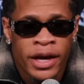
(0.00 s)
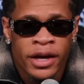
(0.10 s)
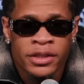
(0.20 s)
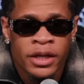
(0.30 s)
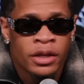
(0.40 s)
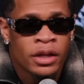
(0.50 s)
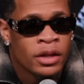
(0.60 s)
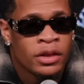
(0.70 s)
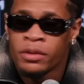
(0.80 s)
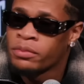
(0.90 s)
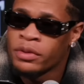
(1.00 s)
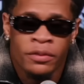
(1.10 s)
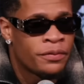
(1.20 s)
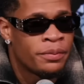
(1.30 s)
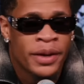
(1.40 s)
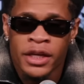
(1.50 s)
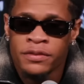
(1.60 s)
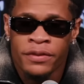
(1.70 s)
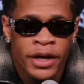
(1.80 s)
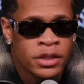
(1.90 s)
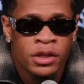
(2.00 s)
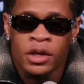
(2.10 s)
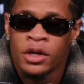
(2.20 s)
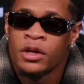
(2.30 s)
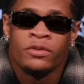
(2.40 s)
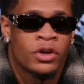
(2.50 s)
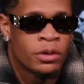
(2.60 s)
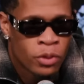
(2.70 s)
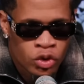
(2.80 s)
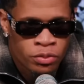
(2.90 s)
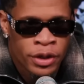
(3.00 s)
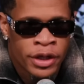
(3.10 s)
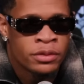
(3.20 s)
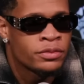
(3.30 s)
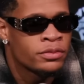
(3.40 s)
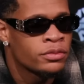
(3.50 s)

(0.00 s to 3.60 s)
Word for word: like I said, the, the biggest fights for the most money.